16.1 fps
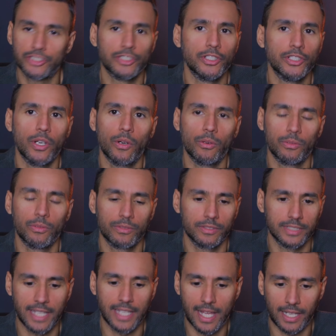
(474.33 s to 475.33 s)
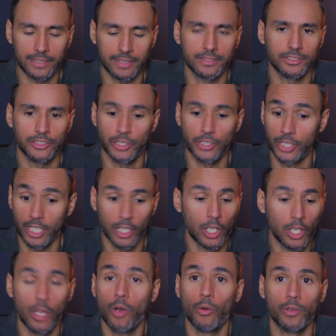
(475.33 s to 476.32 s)
Just to know that
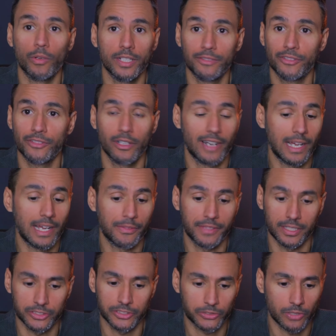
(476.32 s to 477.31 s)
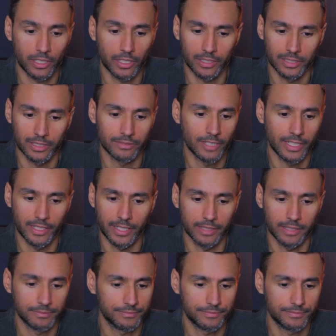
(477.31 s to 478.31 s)
you're not alone. If you're out there struggling
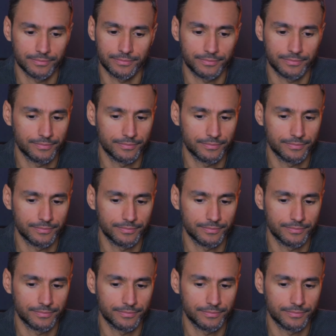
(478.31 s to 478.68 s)
right now,